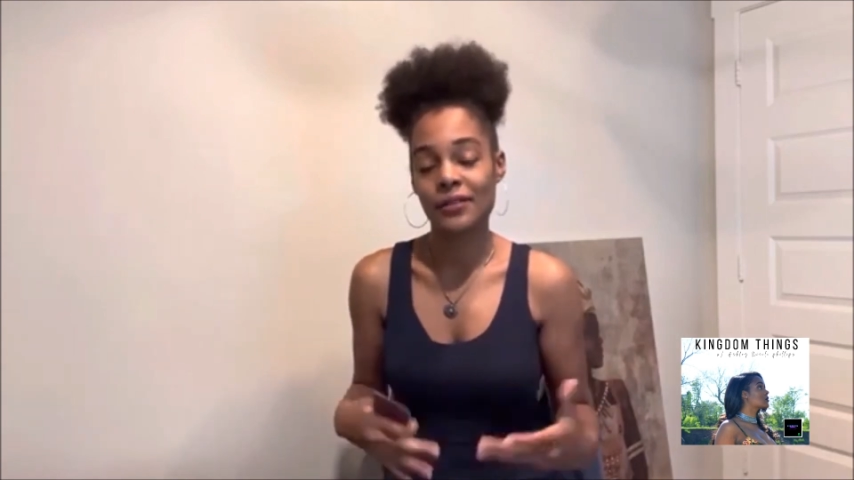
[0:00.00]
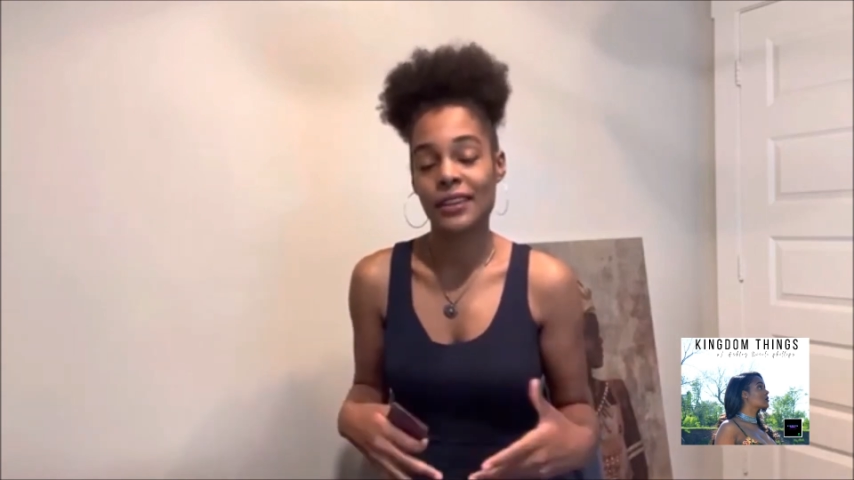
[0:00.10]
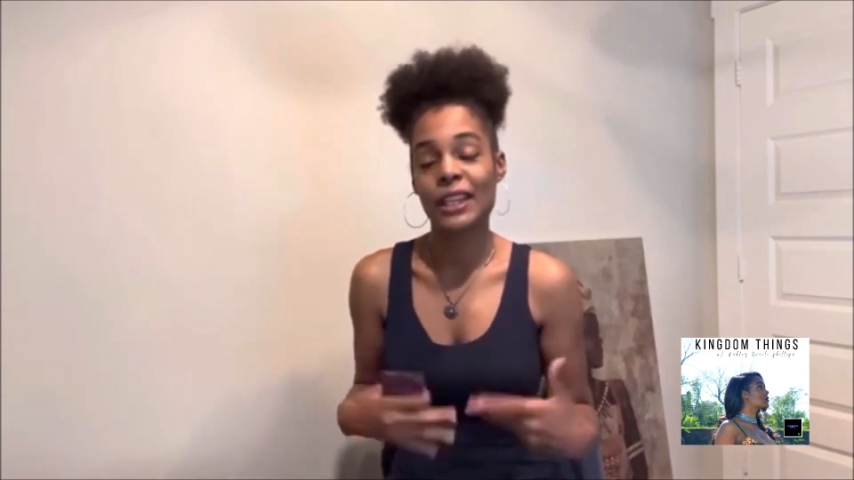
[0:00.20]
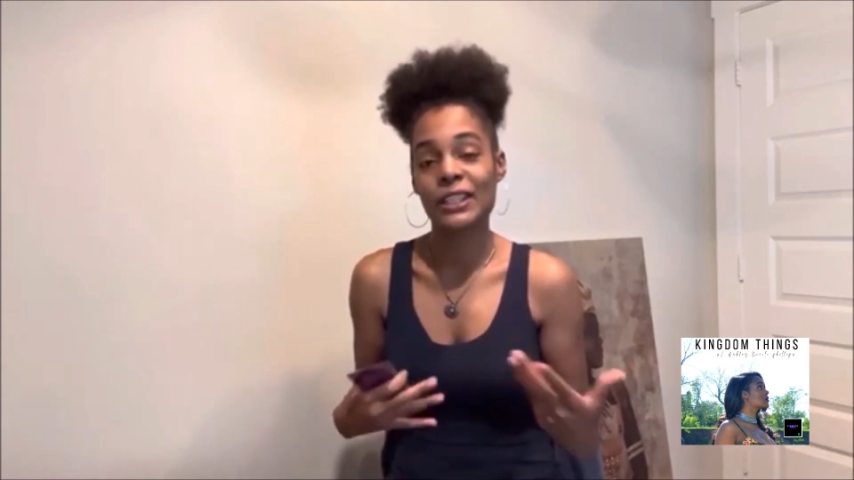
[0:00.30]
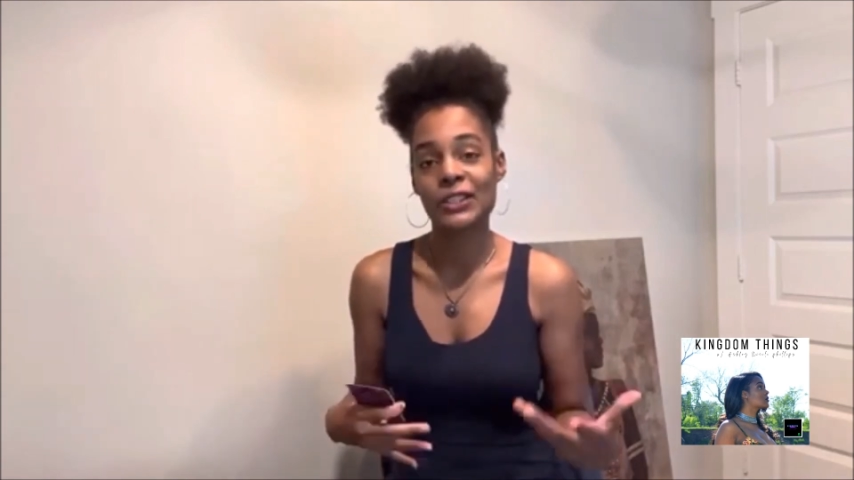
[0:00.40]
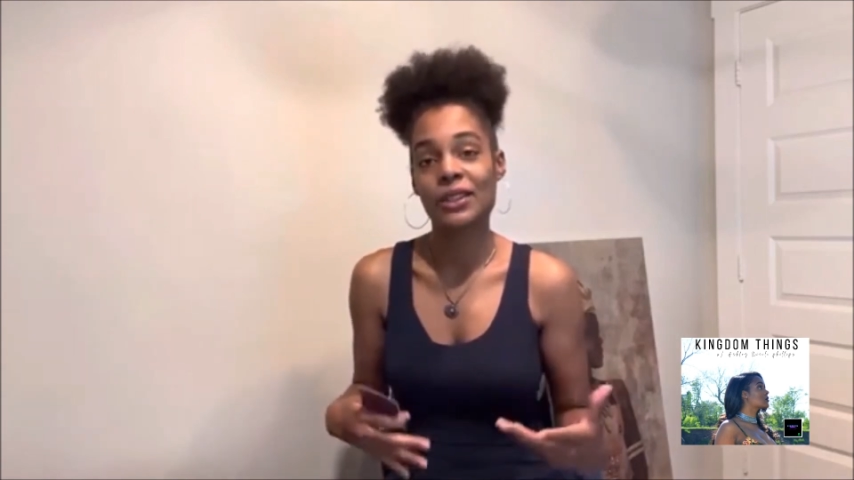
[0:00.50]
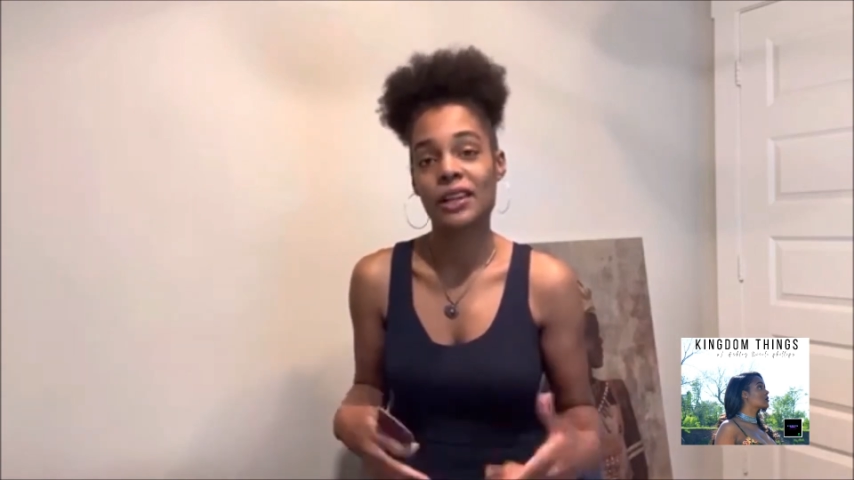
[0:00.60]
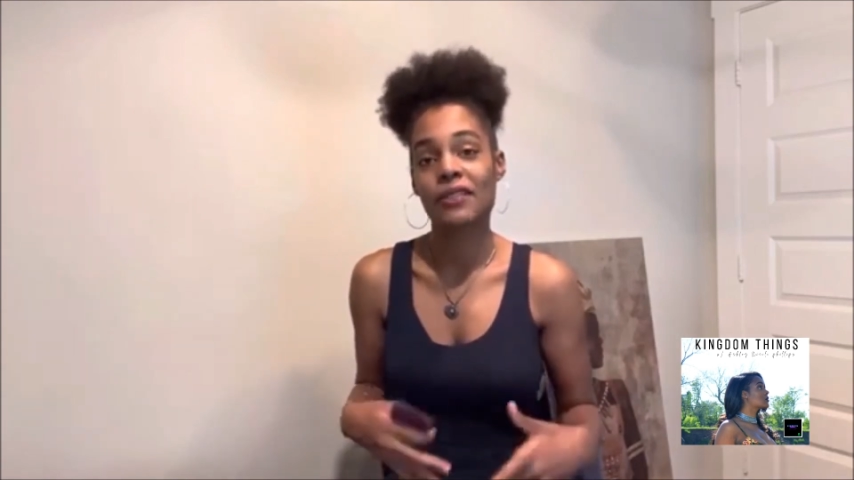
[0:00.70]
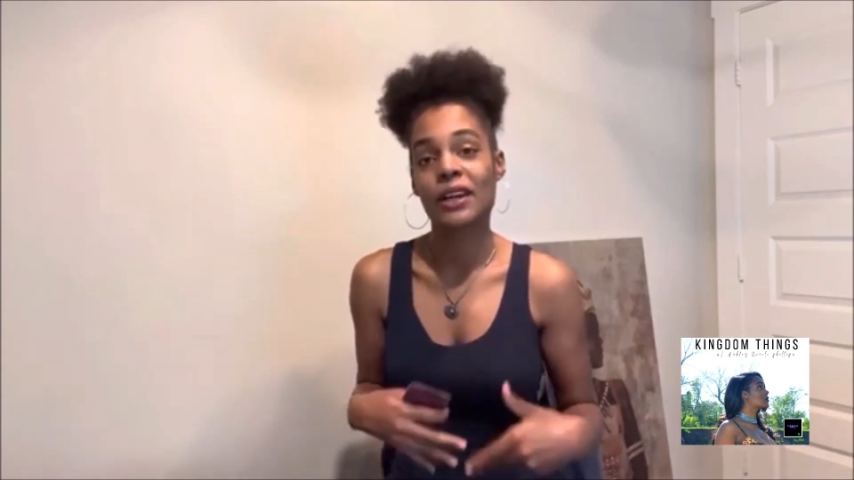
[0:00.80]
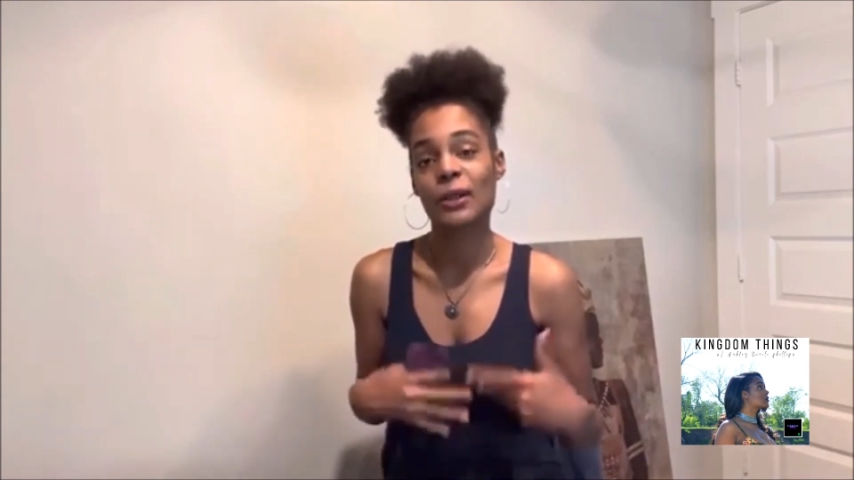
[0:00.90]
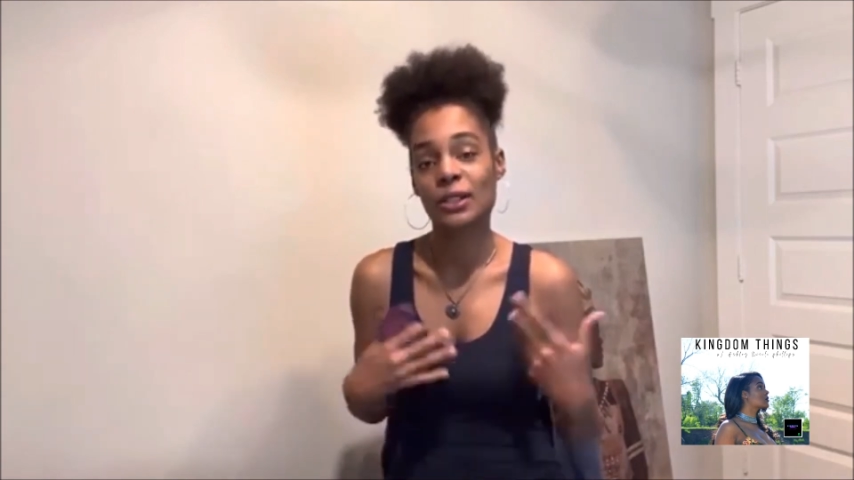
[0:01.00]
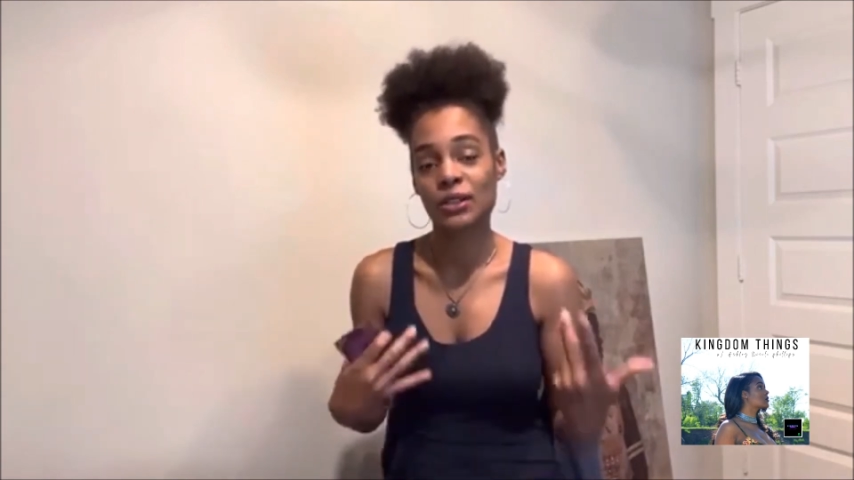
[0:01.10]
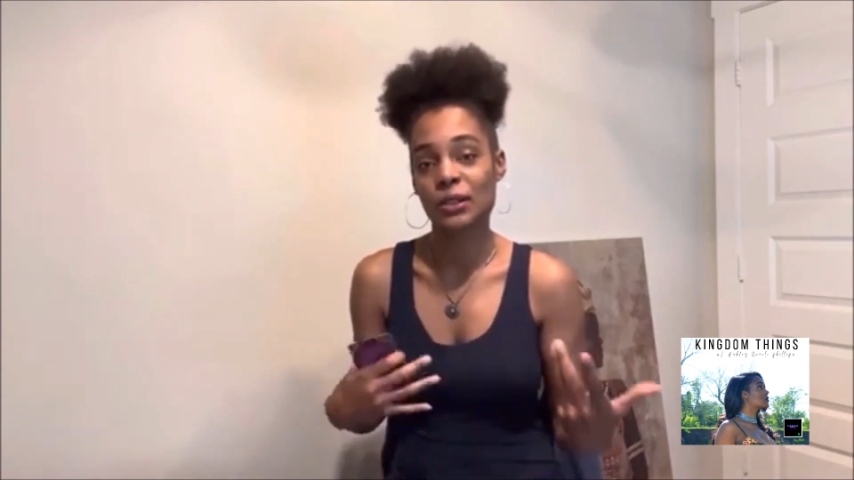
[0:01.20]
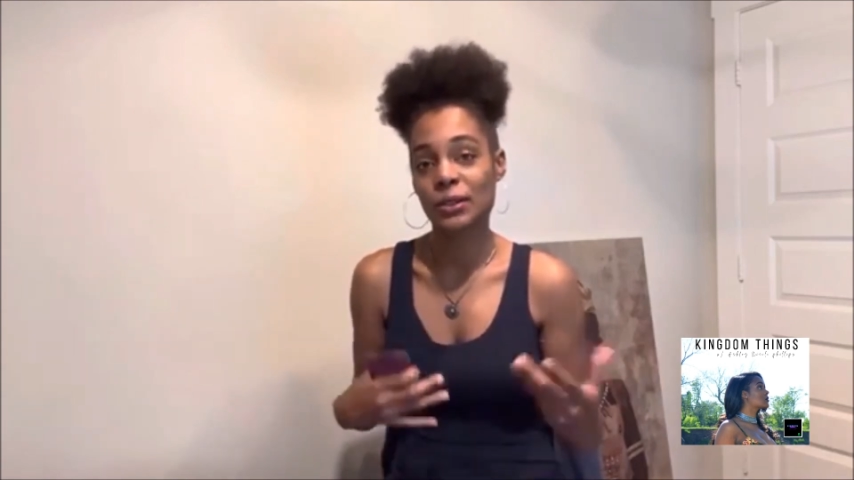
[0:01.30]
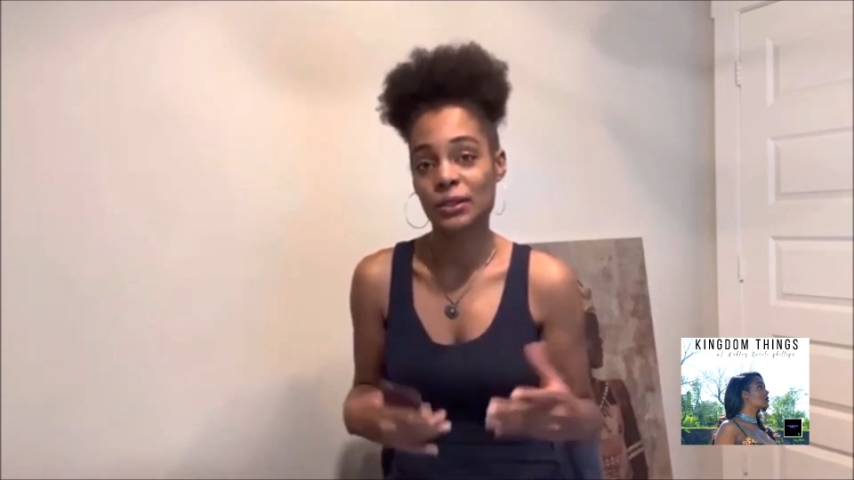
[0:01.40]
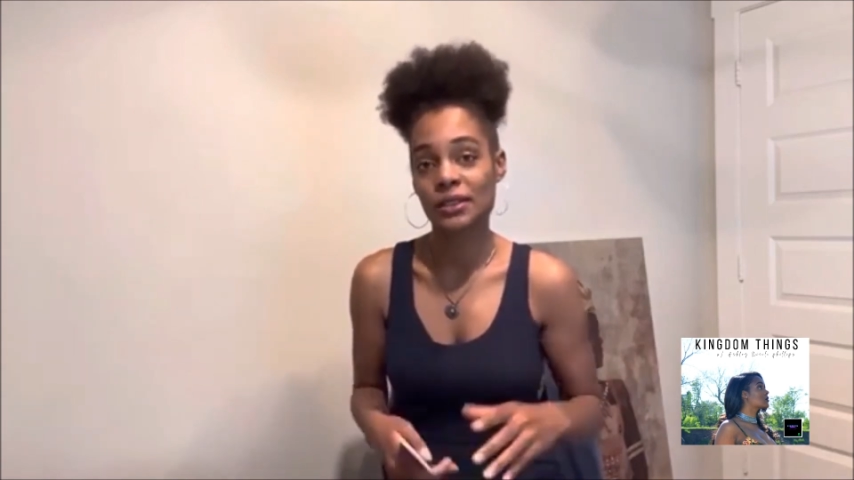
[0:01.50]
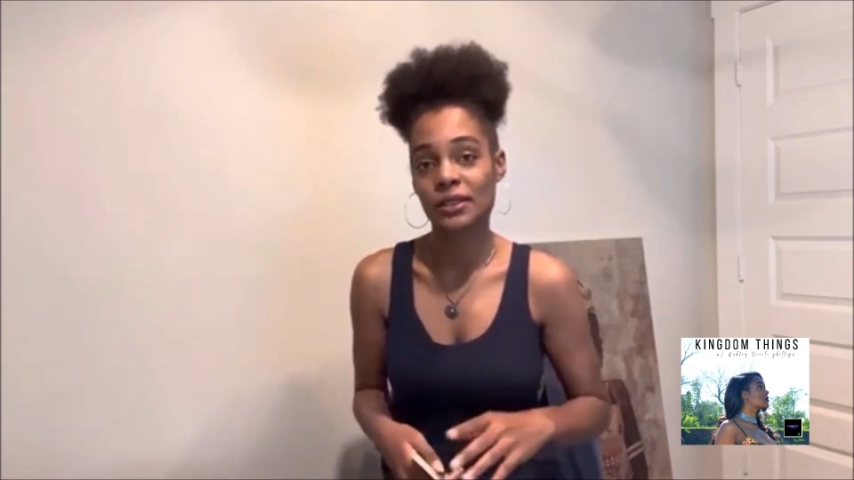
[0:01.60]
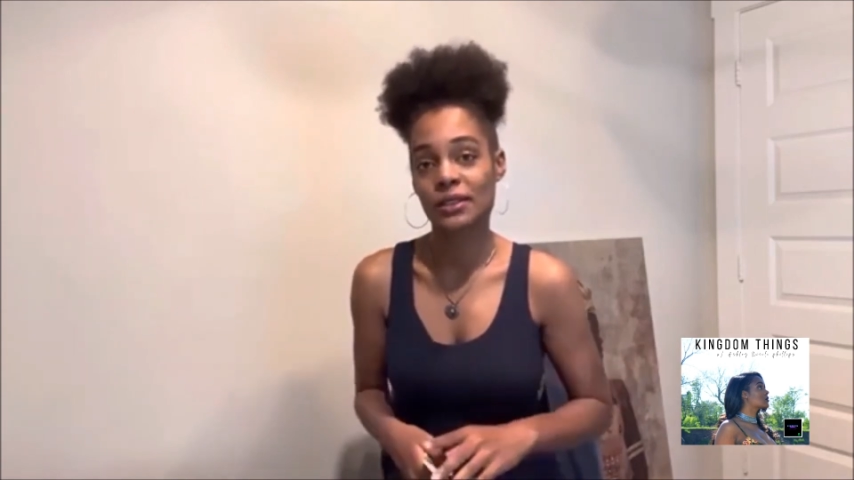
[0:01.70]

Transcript: the history of our souls.